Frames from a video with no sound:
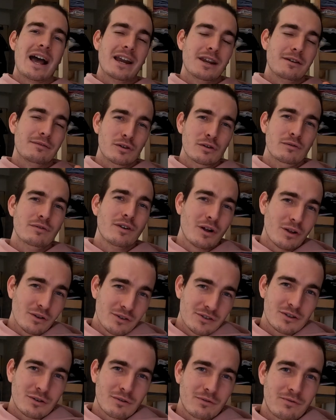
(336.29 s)
And if you've
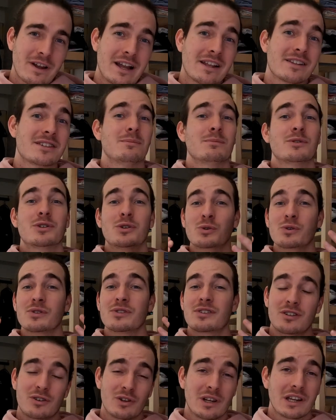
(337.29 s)
also found some
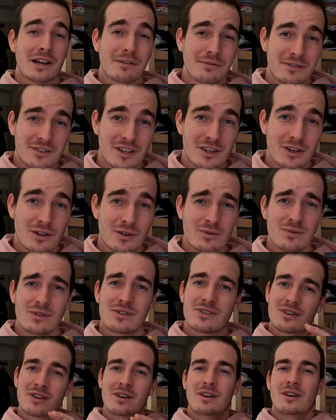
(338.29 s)
tools that you love to
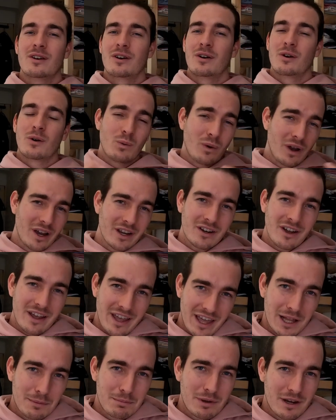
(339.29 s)
use, why not
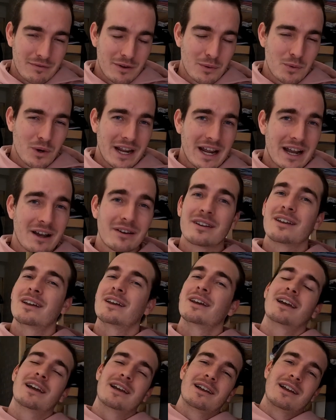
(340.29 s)
help everyone out
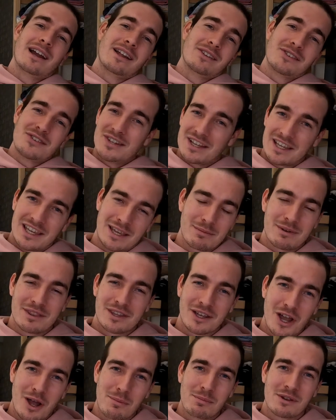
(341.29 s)
and stick them in
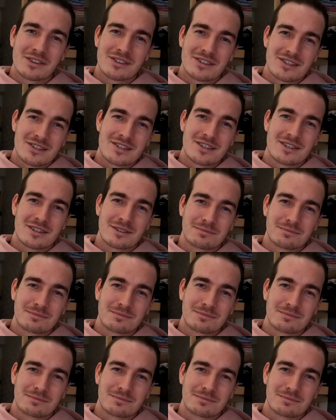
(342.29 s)
the comments?